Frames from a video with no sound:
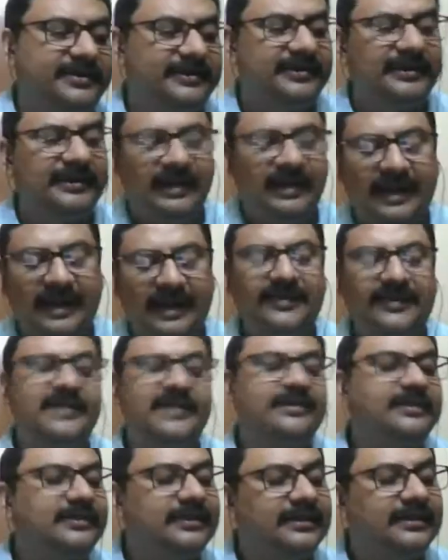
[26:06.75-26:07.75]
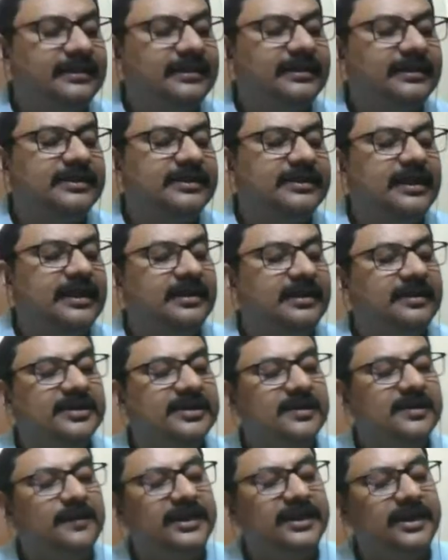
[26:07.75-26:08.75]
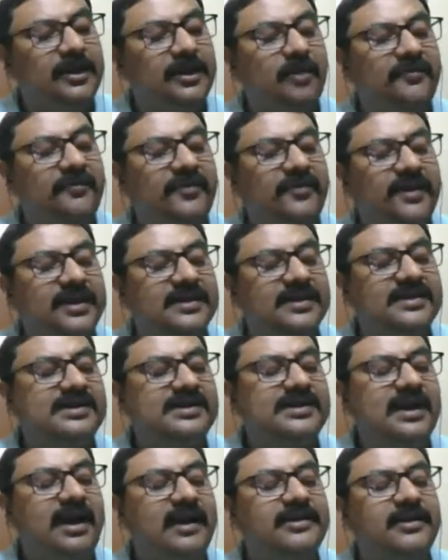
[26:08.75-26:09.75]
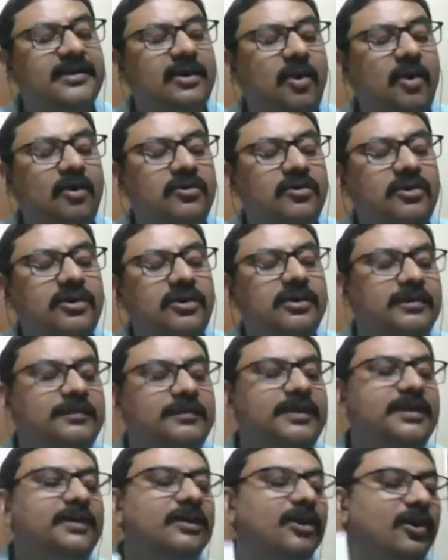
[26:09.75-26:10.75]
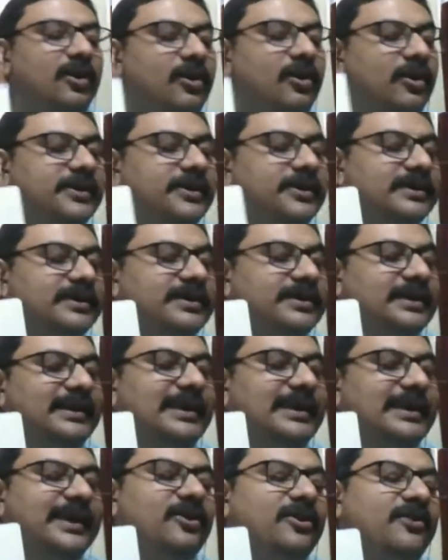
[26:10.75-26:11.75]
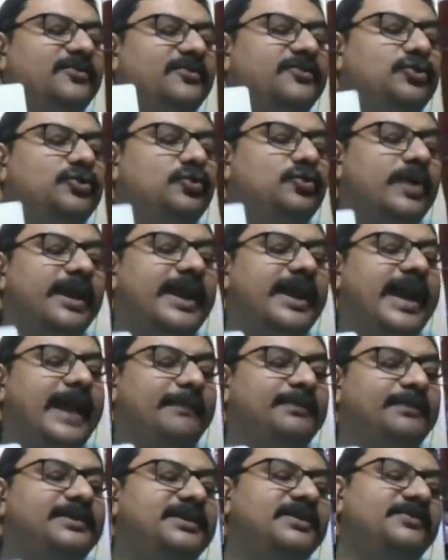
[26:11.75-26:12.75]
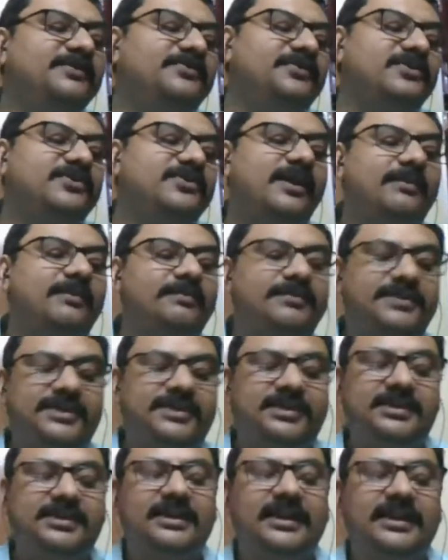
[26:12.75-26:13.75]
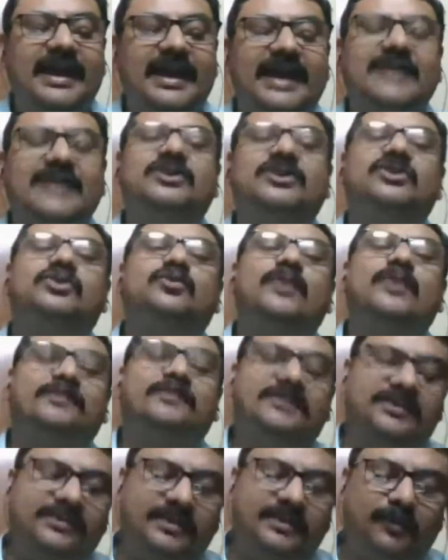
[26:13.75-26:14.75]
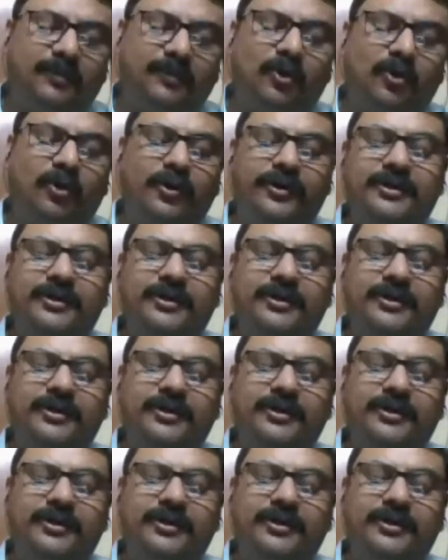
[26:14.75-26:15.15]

And then Spadillo first, Unconquerable Lord, led off 2 captive trumps and swept the board.